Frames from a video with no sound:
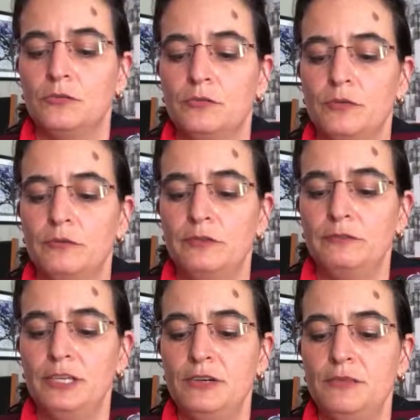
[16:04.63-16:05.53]
for
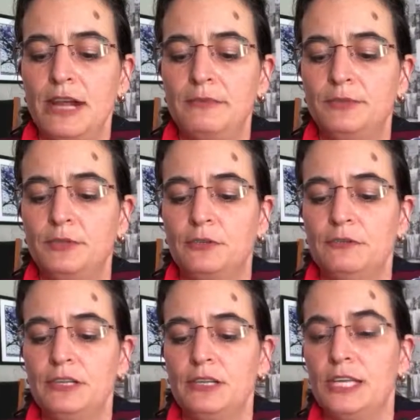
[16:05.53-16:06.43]
15 gram
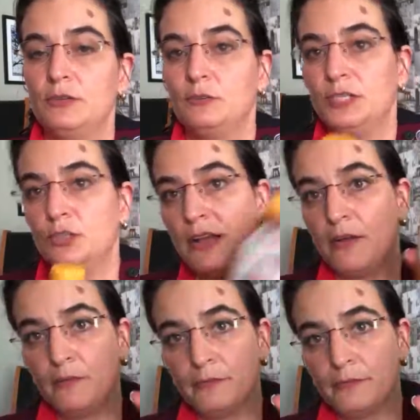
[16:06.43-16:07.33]
serving, it will be
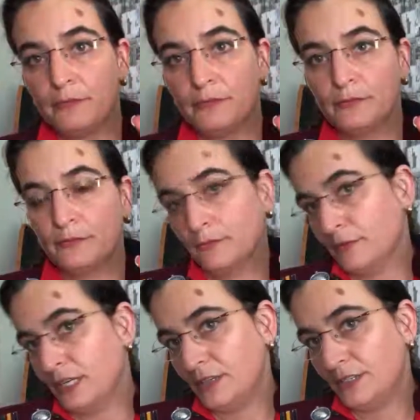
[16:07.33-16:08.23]
12.
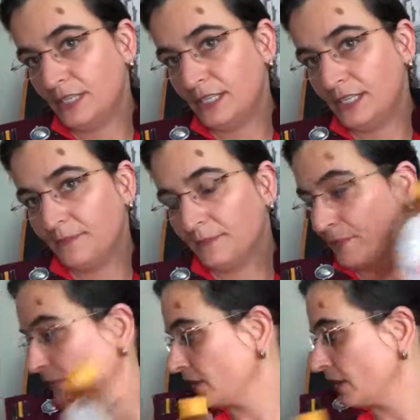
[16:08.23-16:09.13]
Can you see?
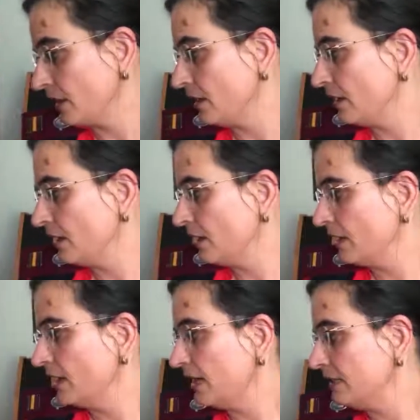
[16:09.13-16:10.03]

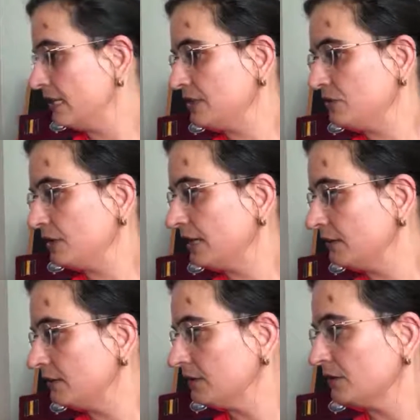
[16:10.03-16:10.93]
And then you
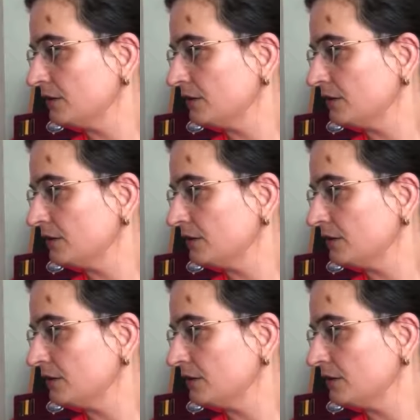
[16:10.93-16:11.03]
get